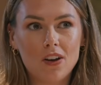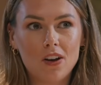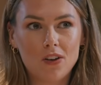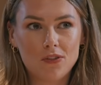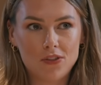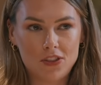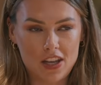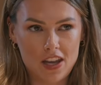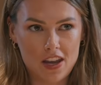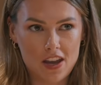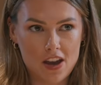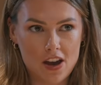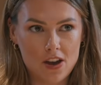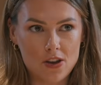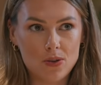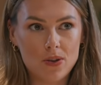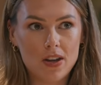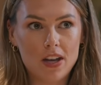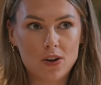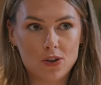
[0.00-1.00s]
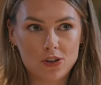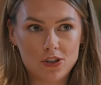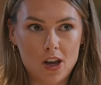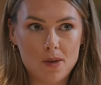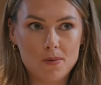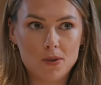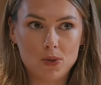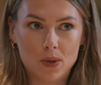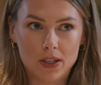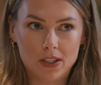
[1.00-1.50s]
of CEO in
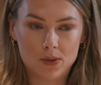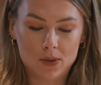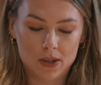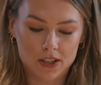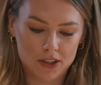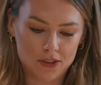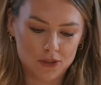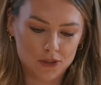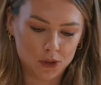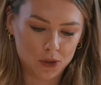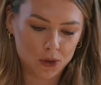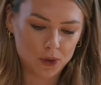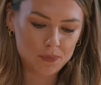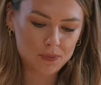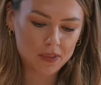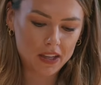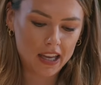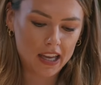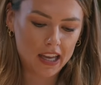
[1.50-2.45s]
October 2024.